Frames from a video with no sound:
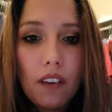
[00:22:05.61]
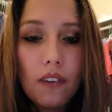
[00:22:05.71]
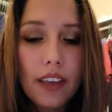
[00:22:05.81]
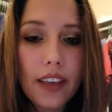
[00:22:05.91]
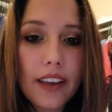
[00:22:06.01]

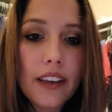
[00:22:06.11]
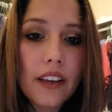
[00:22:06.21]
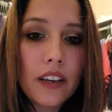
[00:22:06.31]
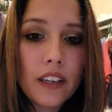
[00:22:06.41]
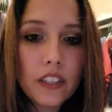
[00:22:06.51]
Okay,
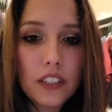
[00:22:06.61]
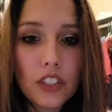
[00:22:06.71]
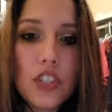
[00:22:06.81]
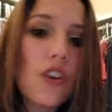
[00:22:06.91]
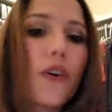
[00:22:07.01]

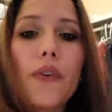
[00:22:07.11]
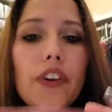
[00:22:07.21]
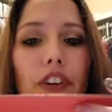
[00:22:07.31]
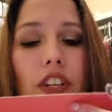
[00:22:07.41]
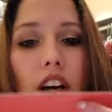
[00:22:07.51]
so
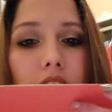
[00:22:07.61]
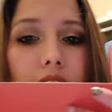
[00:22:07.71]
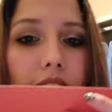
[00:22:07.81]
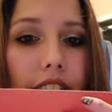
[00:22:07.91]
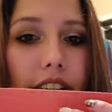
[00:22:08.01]
your
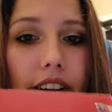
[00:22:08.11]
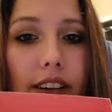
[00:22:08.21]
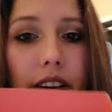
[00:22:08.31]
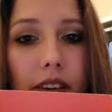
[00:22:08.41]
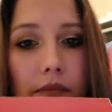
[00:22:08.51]
Dossier
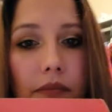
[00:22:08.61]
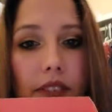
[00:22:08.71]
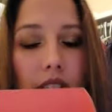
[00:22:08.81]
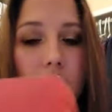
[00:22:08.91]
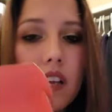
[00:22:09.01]

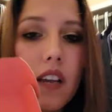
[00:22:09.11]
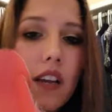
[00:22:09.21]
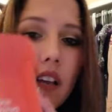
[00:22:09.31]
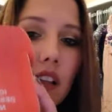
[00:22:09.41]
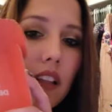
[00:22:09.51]
comes
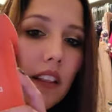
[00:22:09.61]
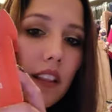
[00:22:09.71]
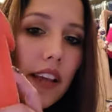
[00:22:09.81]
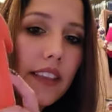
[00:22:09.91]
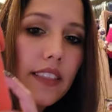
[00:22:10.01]

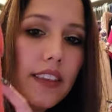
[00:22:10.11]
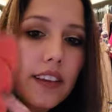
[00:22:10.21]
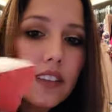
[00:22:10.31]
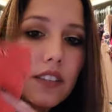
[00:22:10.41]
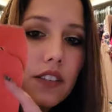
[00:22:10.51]
like
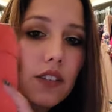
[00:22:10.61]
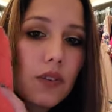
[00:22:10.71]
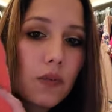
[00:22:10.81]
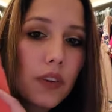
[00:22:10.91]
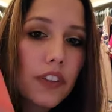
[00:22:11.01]
this
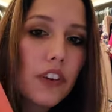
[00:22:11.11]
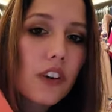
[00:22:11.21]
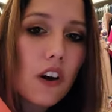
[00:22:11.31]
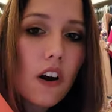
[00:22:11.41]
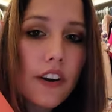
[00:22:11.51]
with your
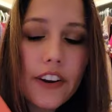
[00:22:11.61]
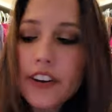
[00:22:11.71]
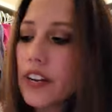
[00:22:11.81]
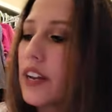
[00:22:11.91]
card.